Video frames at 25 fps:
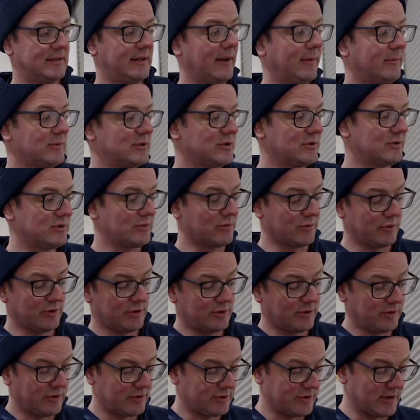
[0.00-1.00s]
temperature. So we're going
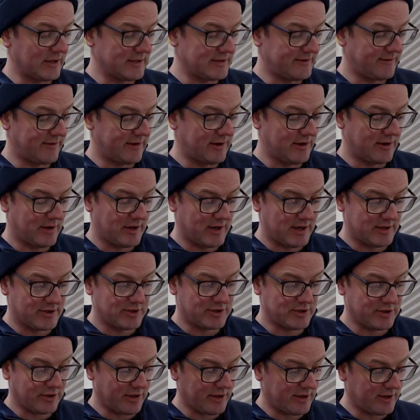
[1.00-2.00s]
to do the transfer now. It's
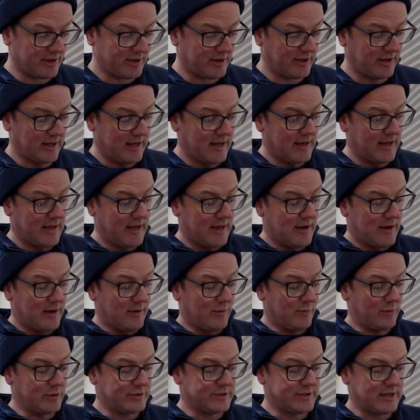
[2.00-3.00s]
started.
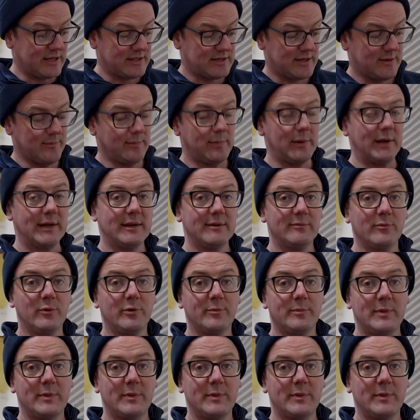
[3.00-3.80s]
Once that's complete, we'll